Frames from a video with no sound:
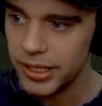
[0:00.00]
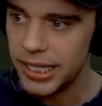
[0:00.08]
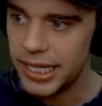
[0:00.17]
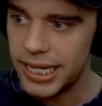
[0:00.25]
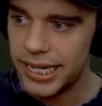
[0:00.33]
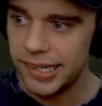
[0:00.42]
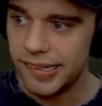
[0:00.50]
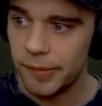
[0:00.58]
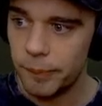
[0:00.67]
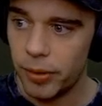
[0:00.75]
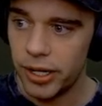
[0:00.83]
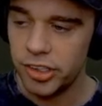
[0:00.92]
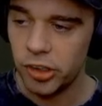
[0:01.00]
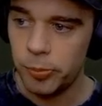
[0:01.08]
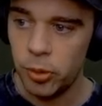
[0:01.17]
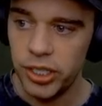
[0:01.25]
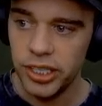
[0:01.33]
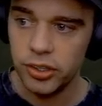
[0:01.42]
is by just
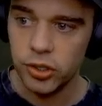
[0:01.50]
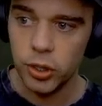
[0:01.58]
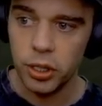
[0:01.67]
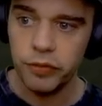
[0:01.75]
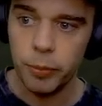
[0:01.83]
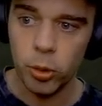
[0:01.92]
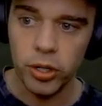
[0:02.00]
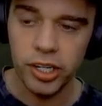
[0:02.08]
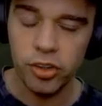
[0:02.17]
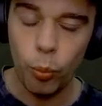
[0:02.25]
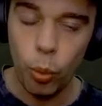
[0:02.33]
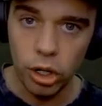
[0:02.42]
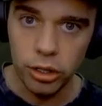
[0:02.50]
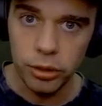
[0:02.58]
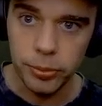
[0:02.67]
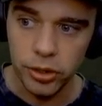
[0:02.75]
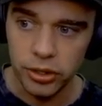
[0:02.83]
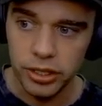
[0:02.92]
putting the Cooking for Blockheads 1
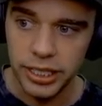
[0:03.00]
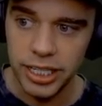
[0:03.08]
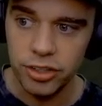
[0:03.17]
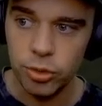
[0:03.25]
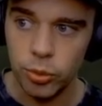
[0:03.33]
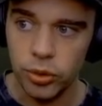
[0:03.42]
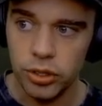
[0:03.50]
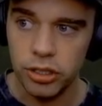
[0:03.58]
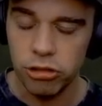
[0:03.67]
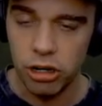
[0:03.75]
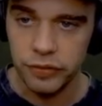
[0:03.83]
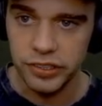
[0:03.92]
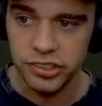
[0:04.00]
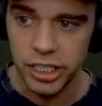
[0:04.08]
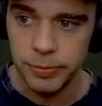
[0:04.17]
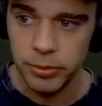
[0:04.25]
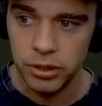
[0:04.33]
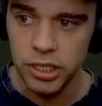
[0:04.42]
book into a crafting
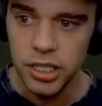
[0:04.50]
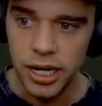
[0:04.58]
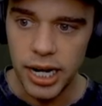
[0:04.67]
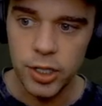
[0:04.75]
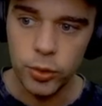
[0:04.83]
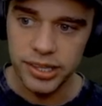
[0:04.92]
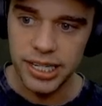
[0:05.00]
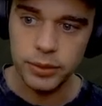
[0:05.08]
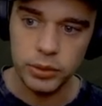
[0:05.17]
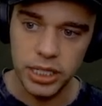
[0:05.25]
table, and you'll get that one.